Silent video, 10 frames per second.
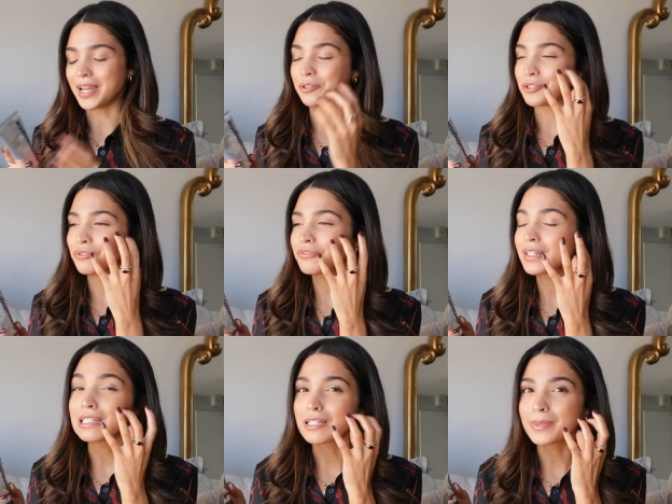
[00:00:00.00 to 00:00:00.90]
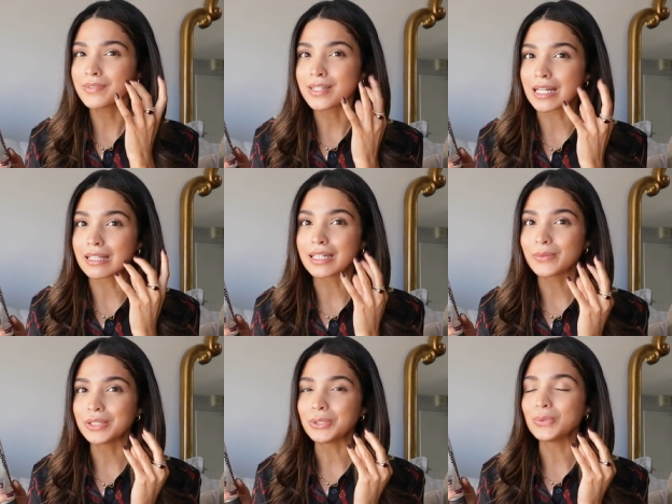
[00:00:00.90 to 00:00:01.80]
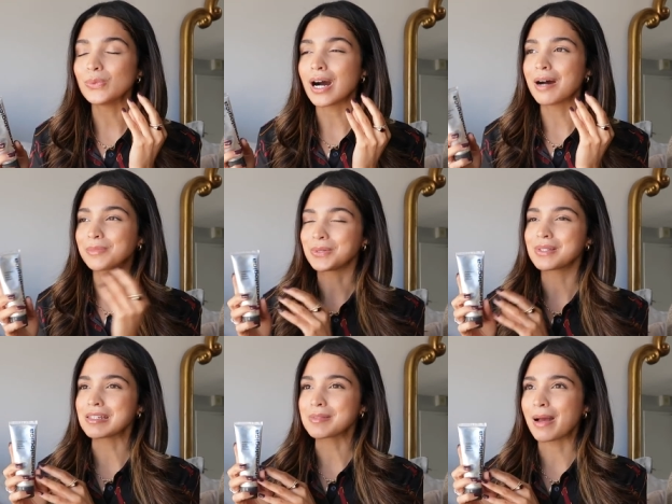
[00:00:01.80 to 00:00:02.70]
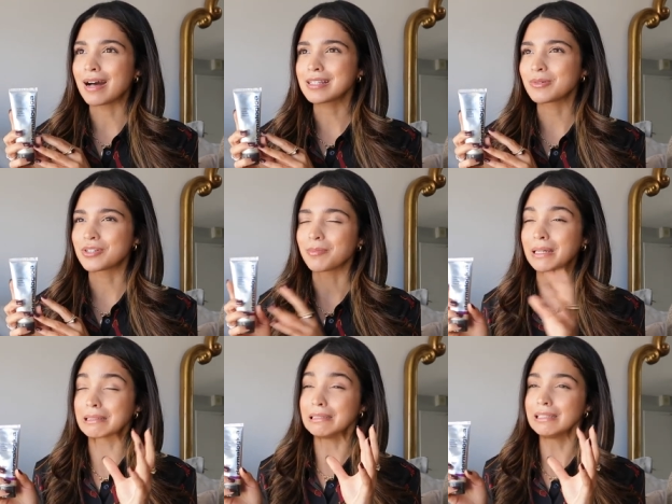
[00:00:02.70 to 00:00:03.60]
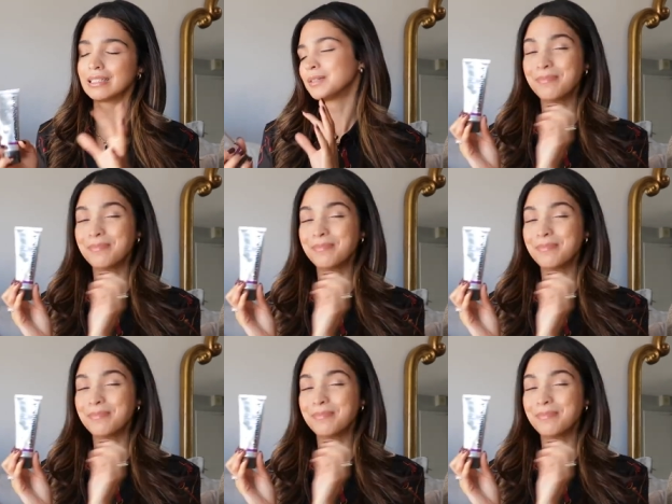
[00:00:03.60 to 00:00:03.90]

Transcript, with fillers: now you do feel a little bit of tingling when you um, use this mask, which I'm like, Ugh,